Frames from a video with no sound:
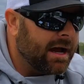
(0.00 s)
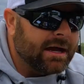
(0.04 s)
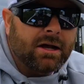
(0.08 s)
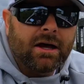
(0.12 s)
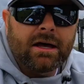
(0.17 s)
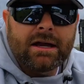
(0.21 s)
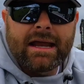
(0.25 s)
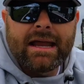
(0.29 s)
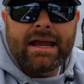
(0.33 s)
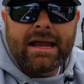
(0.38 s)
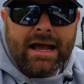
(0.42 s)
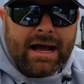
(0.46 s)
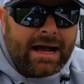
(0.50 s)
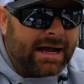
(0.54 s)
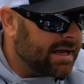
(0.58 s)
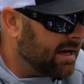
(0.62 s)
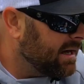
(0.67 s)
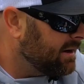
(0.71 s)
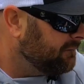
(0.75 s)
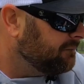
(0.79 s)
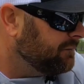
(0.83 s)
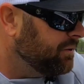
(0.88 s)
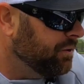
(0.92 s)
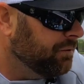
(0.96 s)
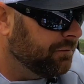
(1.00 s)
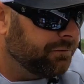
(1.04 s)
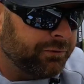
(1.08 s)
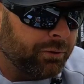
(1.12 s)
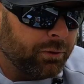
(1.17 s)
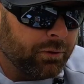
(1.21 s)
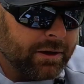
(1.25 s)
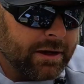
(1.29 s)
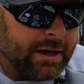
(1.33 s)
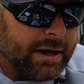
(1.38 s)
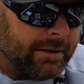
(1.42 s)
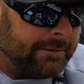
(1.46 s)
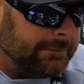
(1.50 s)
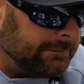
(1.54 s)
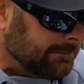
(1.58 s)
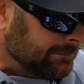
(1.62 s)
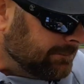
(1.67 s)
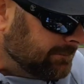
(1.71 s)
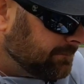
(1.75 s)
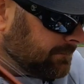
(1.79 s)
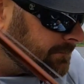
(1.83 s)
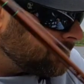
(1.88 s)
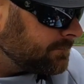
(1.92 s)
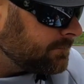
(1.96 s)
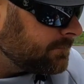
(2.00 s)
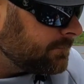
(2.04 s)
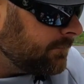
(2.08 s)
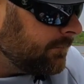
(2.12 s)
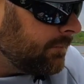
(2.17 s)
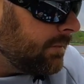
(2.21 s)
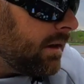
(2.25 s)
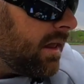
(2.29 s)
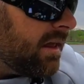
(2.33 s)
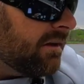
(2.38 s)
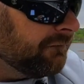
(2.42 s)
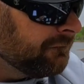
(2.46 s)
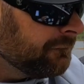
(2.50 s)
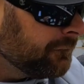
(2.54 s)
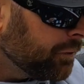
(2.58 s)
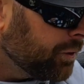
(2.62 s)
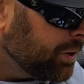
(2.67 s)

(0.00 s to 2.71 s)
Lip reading: got a few for you. For